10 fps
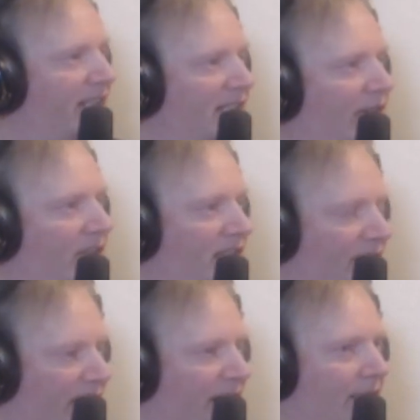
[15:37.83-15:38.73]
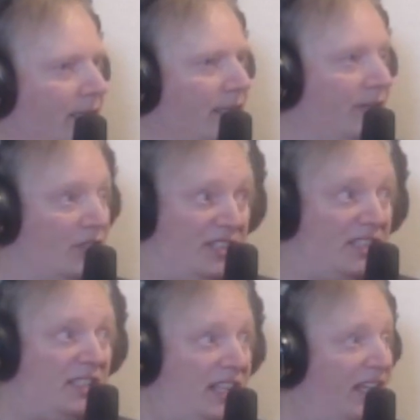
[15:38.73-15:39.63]
Saturday, Sunday. There's
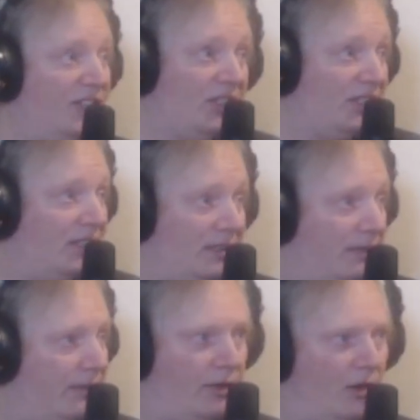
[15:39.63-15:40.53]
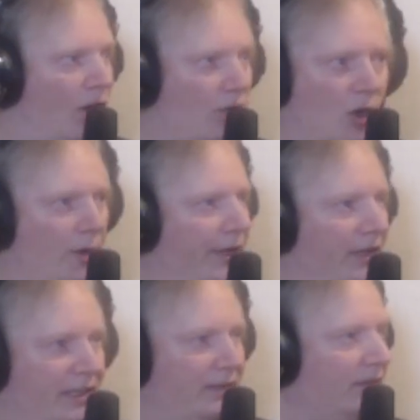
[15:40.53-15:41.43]
6 stages that are all going
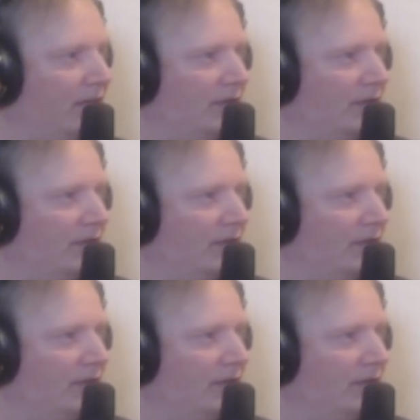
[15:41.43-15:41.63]
on,